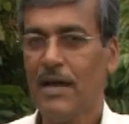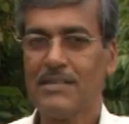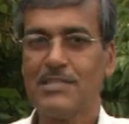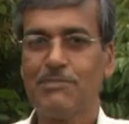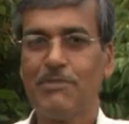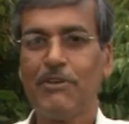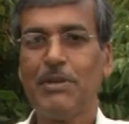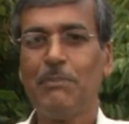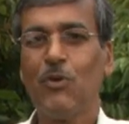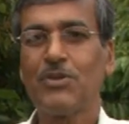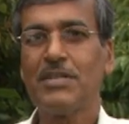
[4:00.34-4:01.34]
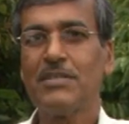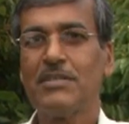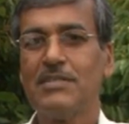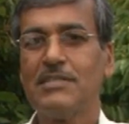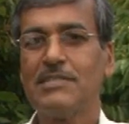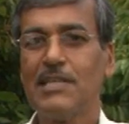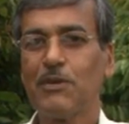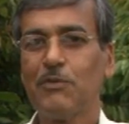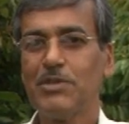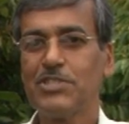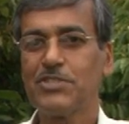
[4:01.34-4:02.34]
it is very important to
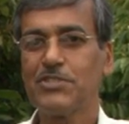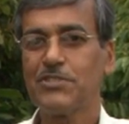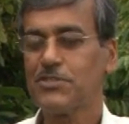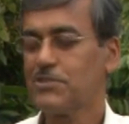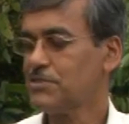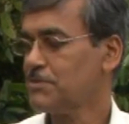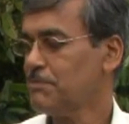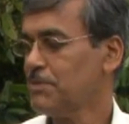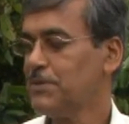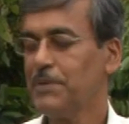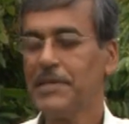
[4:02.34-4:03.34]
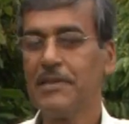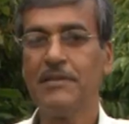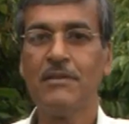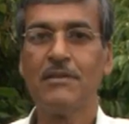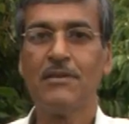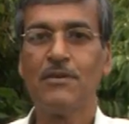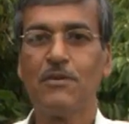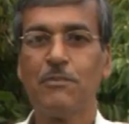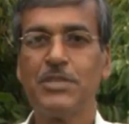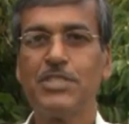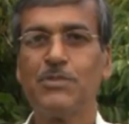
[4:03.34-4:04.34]
distinguish between
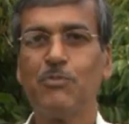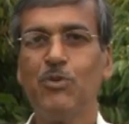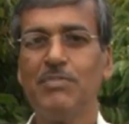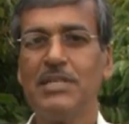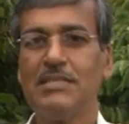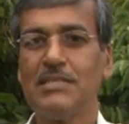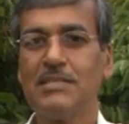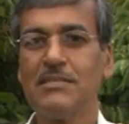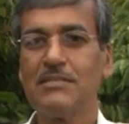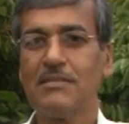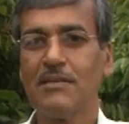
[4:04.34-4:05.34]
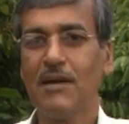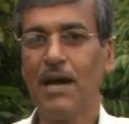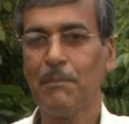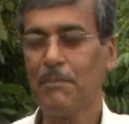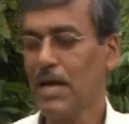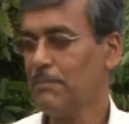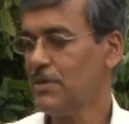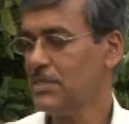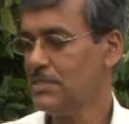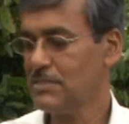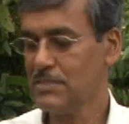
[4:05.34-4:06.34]
witch's broom disease and black pod
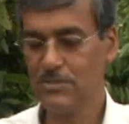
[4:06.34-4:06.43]
disease.